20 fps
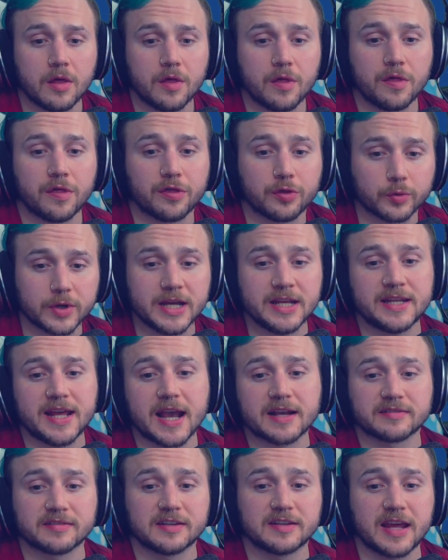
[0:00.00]
3
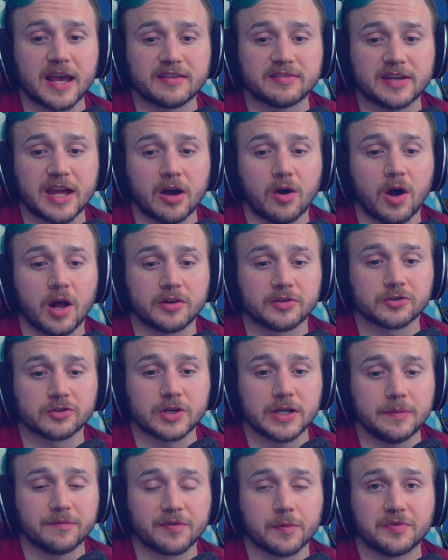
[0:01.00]
decks to test out on
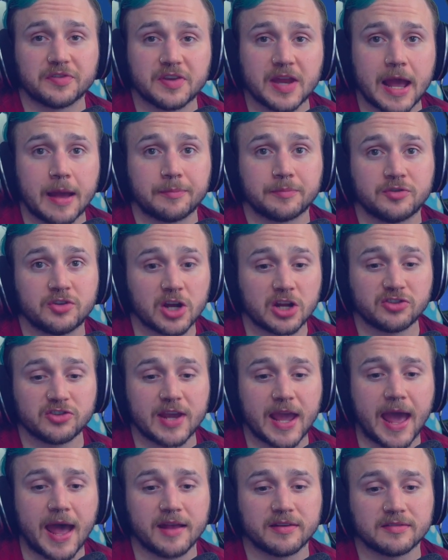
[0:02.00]
stream from Snap
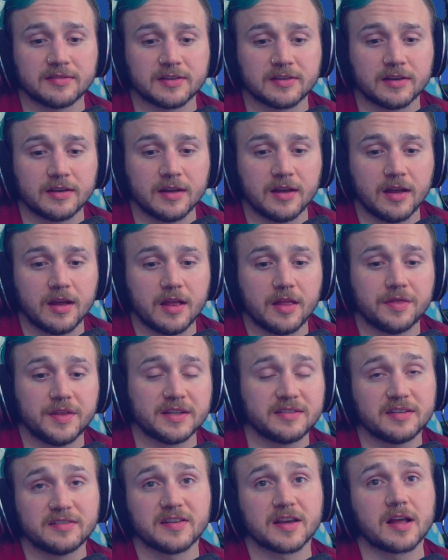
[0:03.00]
JudgeCast. This
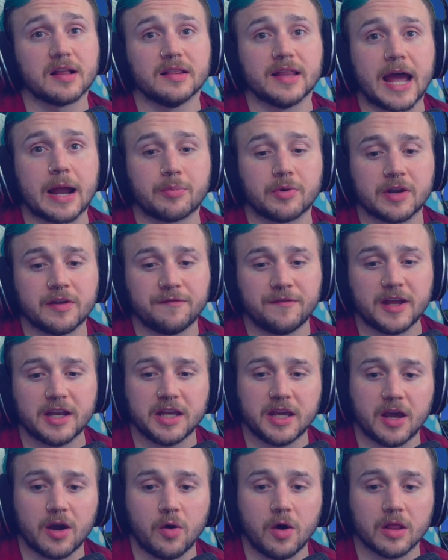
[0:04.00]
is a collaborative
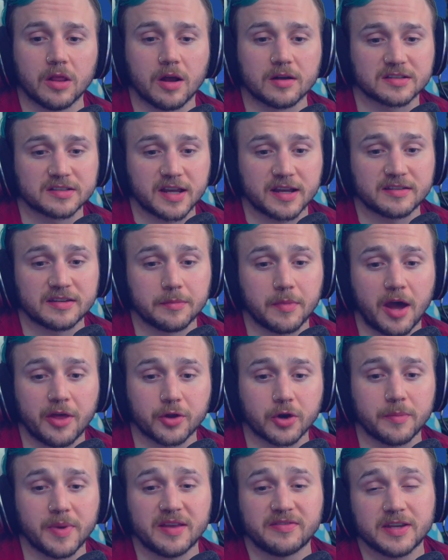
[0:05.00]
video alongside some other
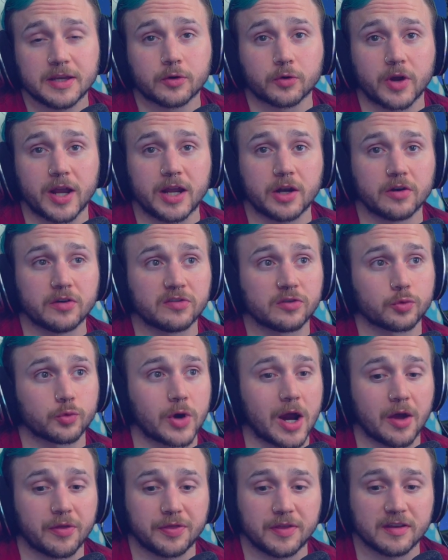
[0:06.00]
amazing creators
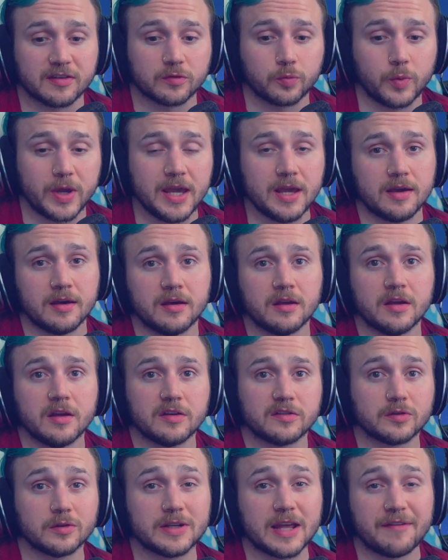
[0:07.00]
throughout this week,
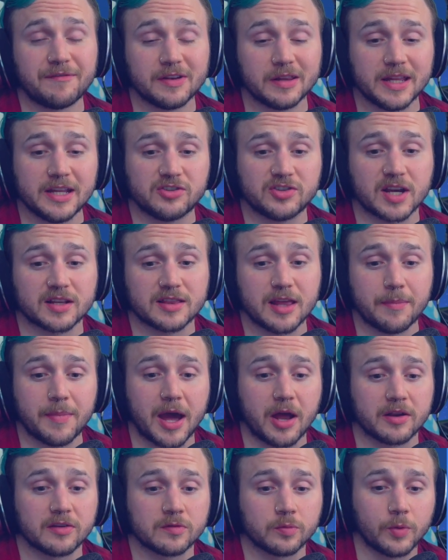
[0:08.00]
so definitely check them
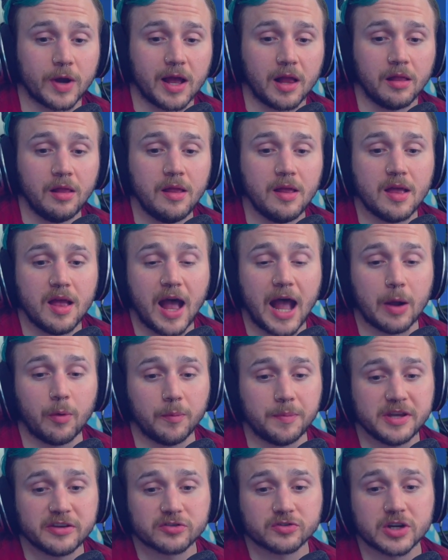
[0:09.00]
out as well. I will
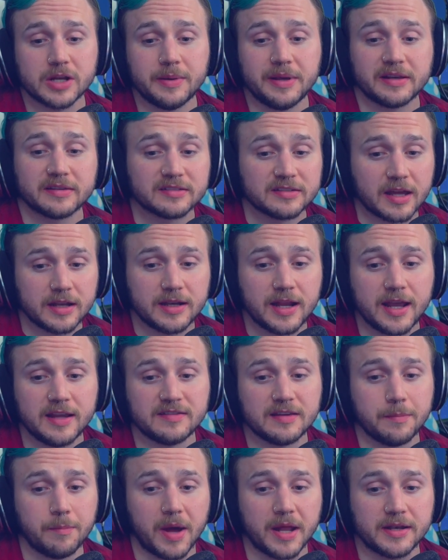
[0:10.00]
be streaming Sundays
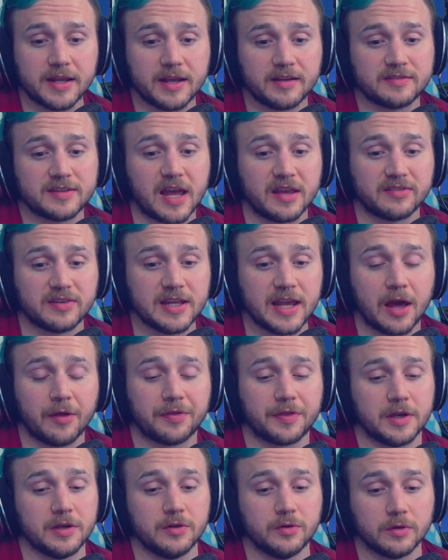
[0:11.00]
and Mondays testing out
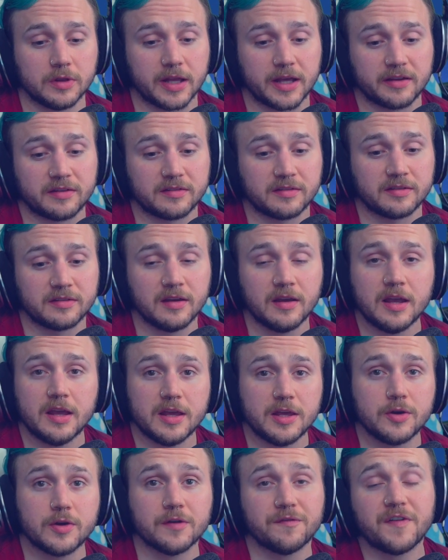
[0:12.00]
the new lists.
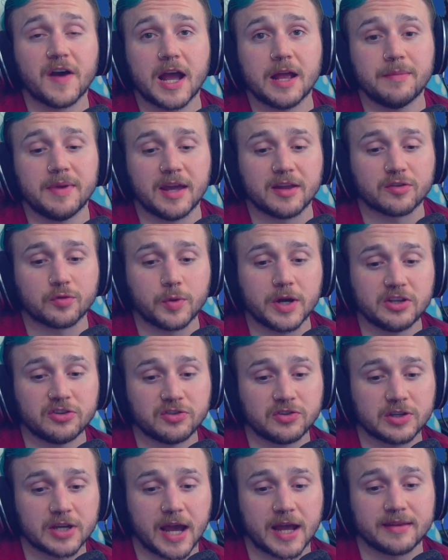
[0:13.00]
You can find me at
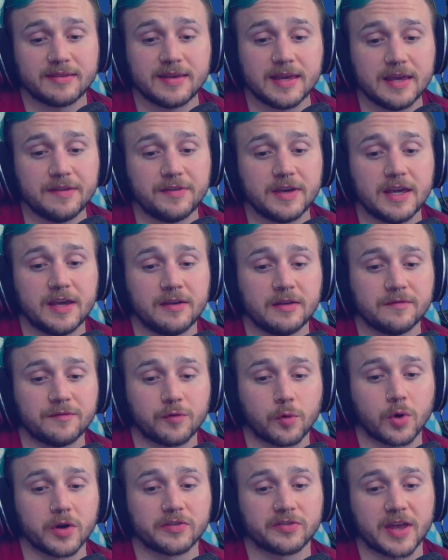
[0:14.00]

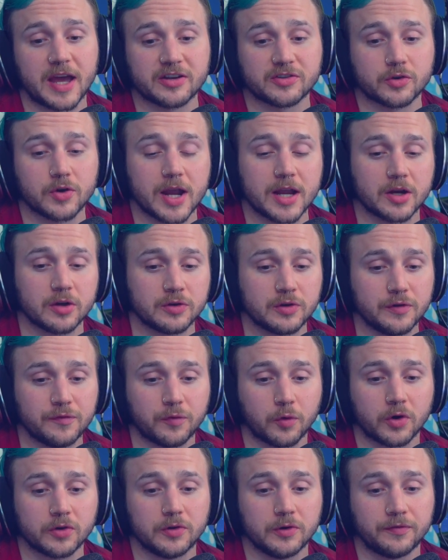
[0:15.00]

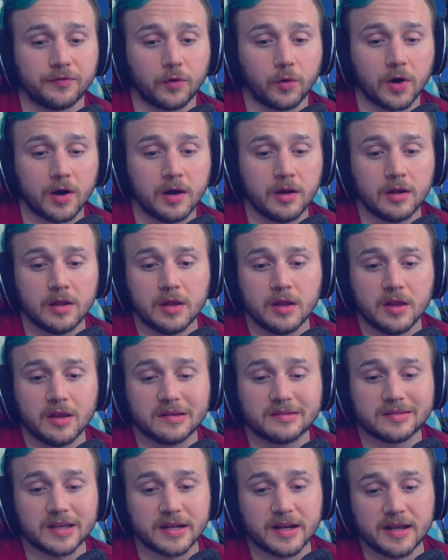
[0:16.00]
twitch.tv/Gregor2424,
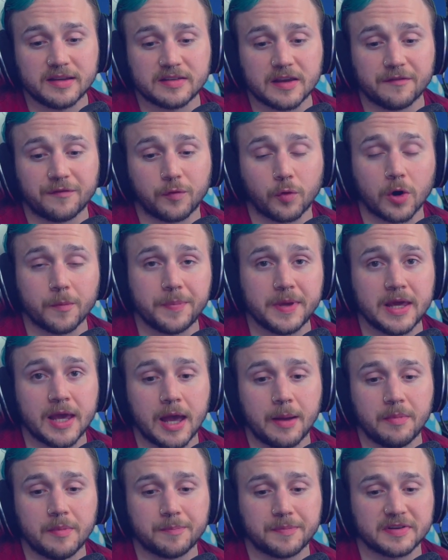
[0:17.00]
Sundays at 4
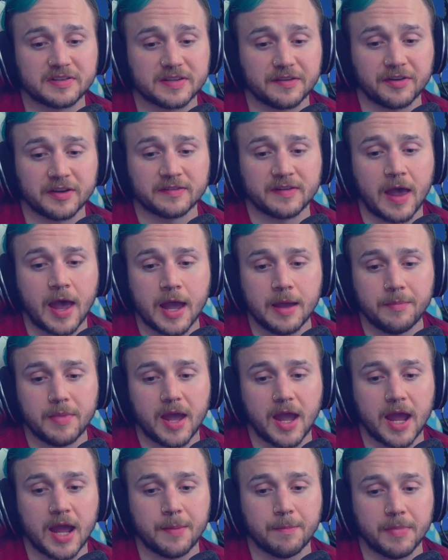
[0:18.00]
p.m. Pacific time
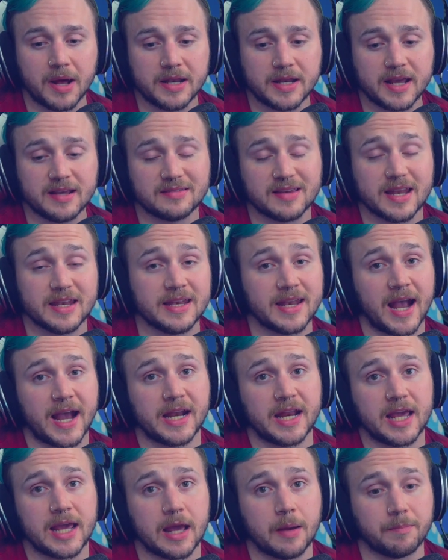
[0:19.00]
and Mondays at 9
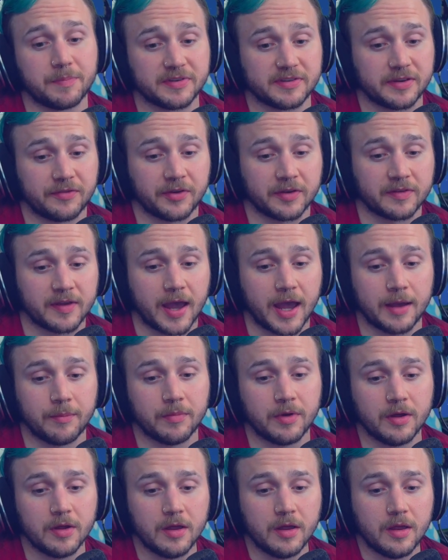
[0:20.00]
a.m. Pacific time.
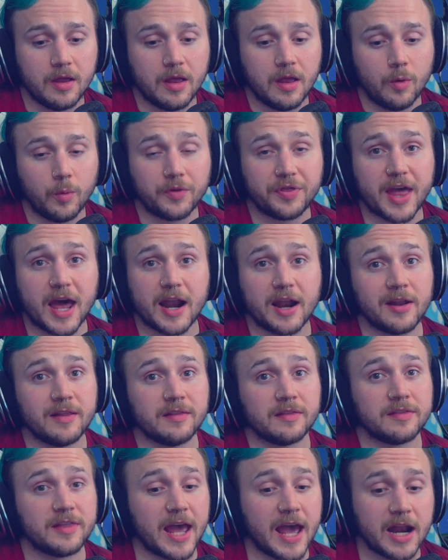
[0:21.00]
With that
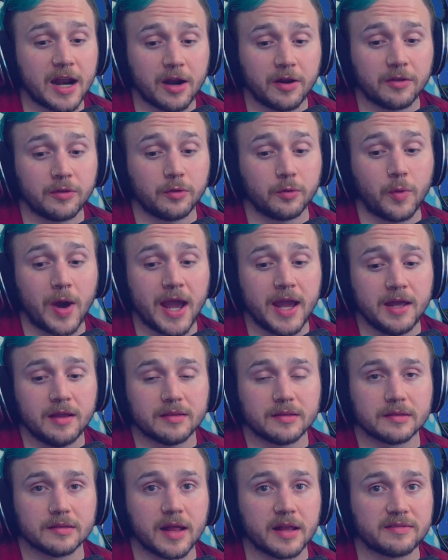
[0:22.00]
out of the way,
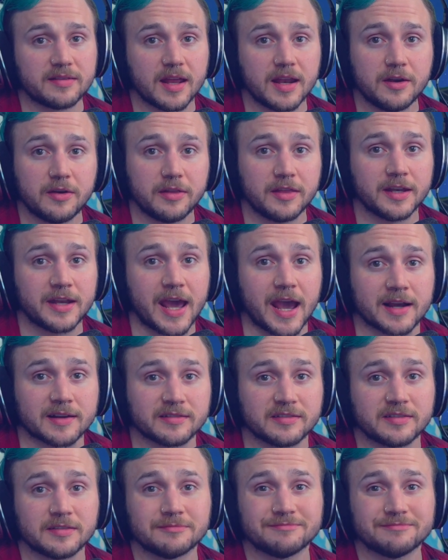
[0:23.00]
let's get into the decks.